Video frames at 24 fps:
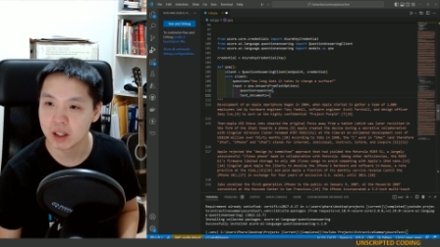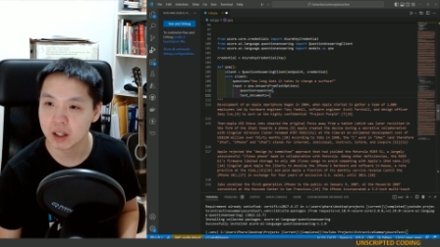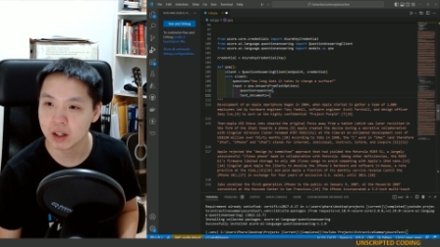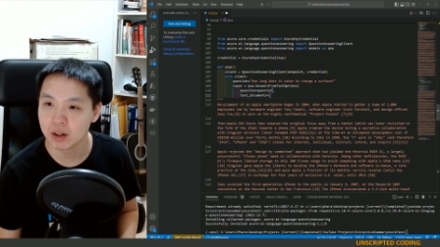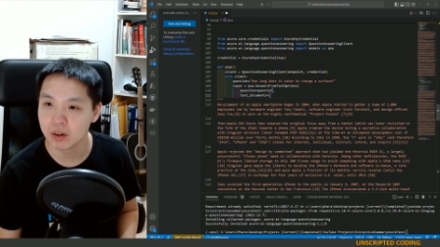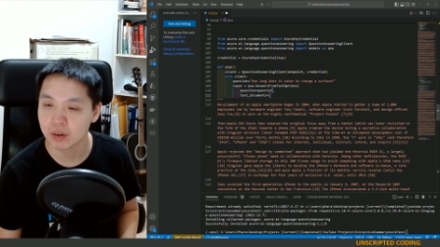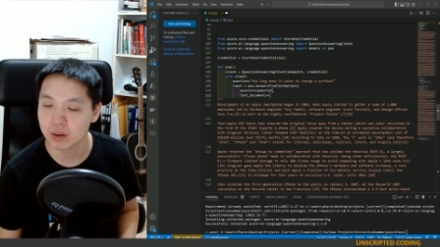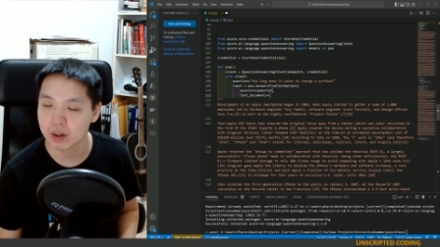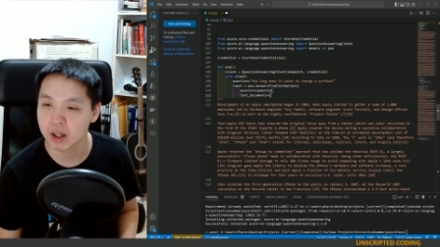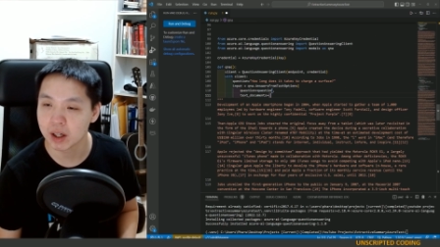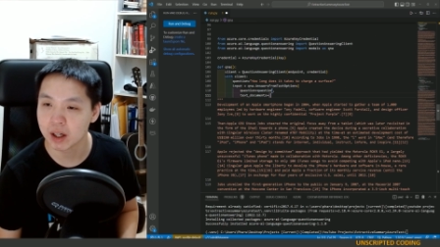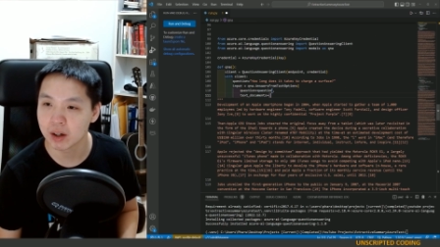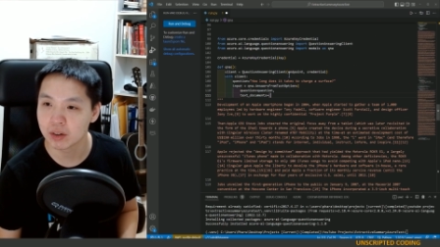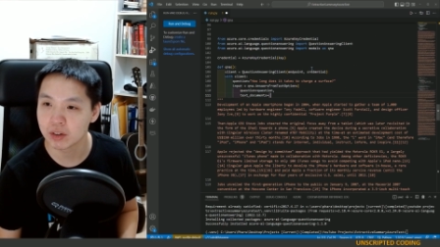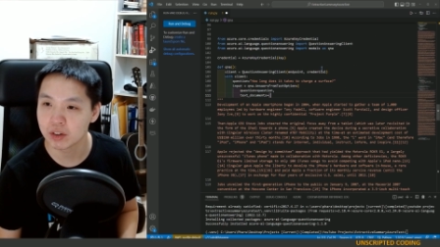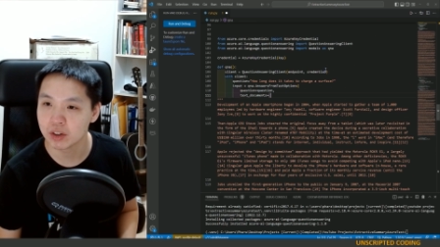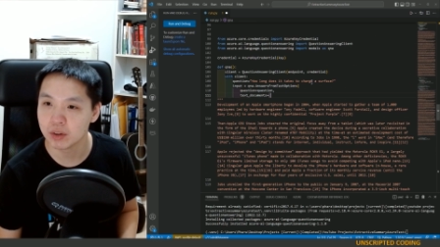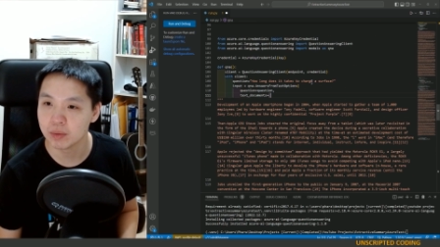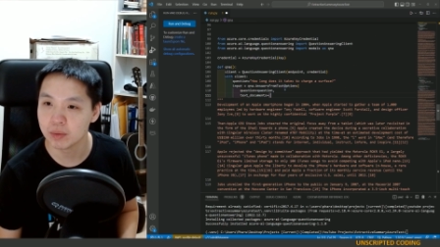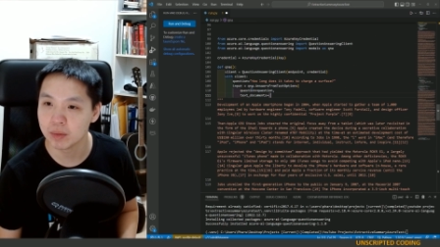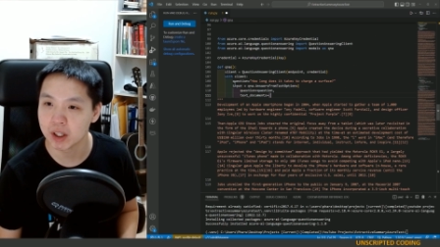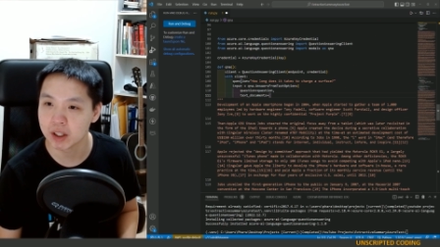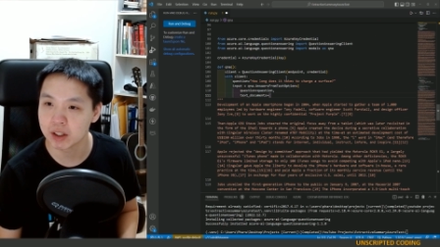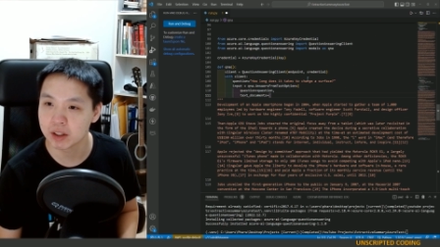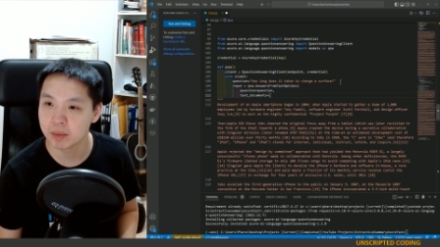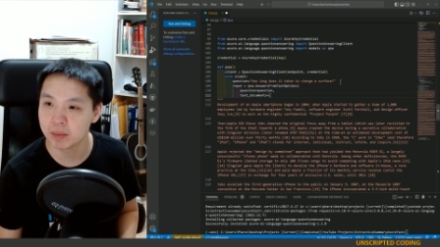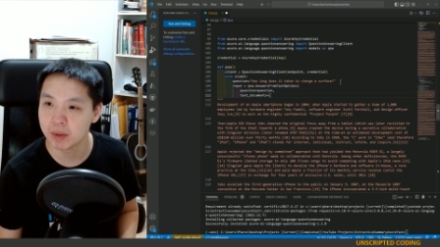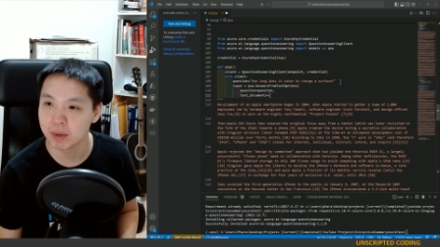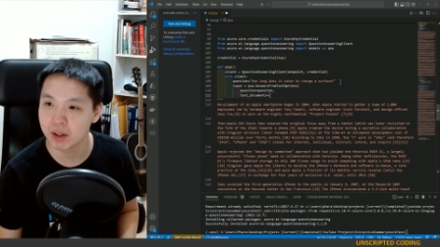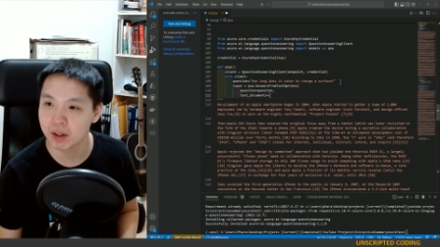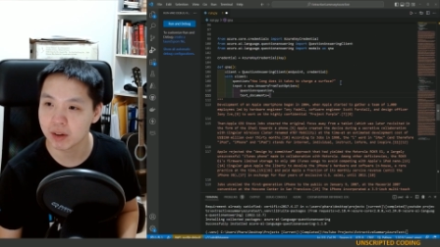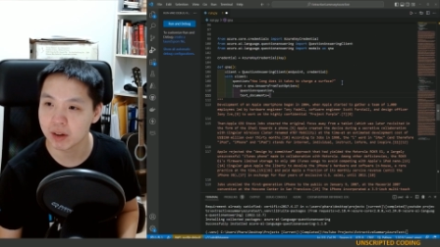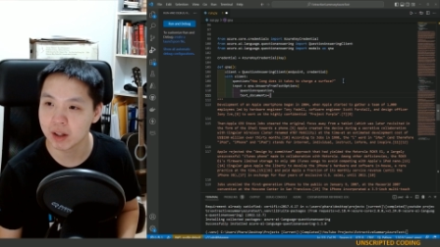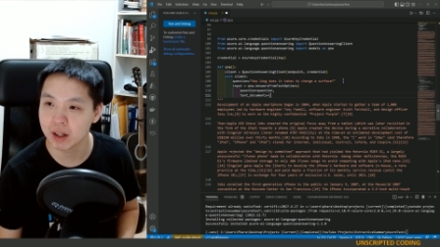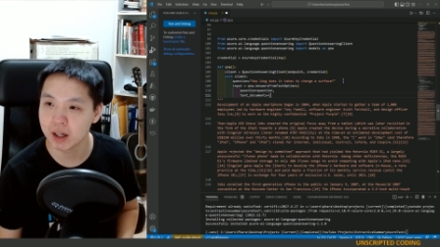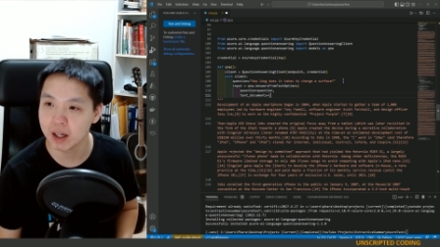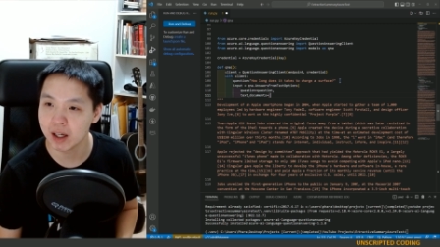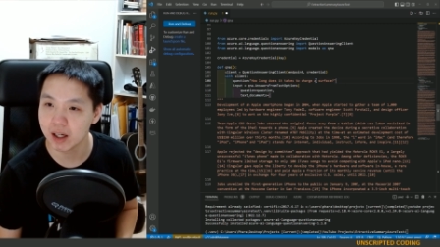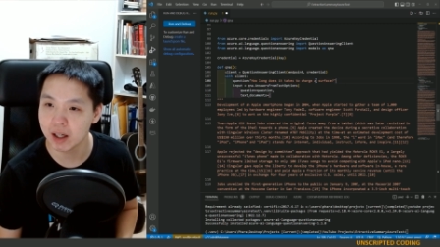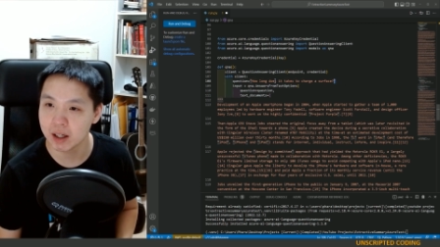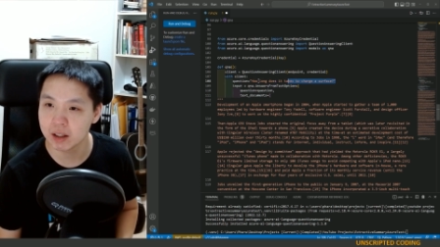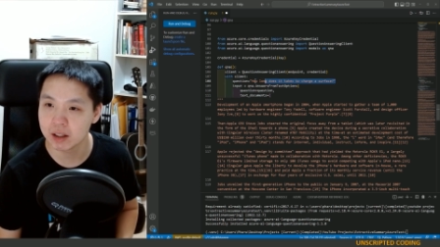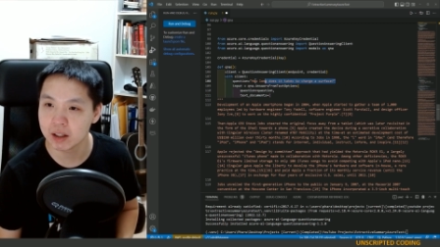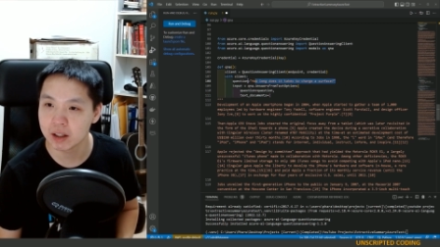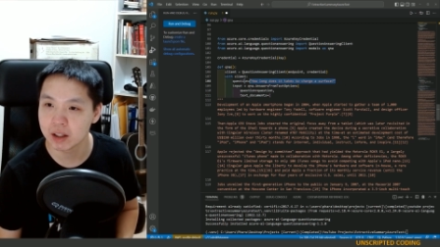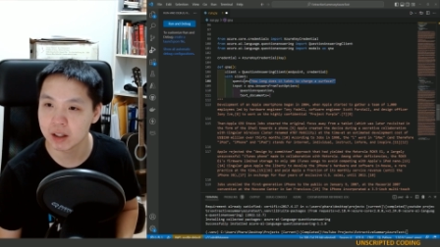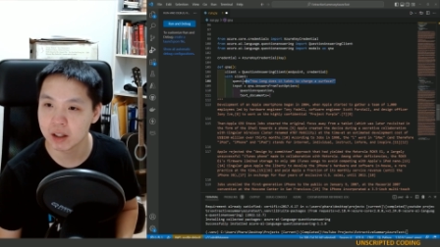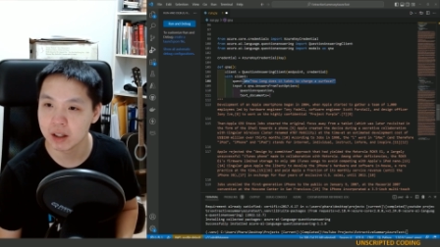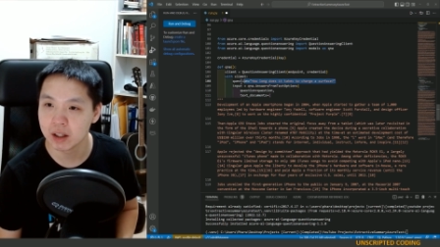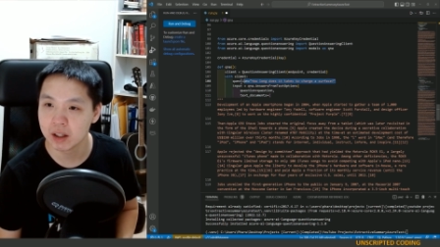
I don't care too much about that.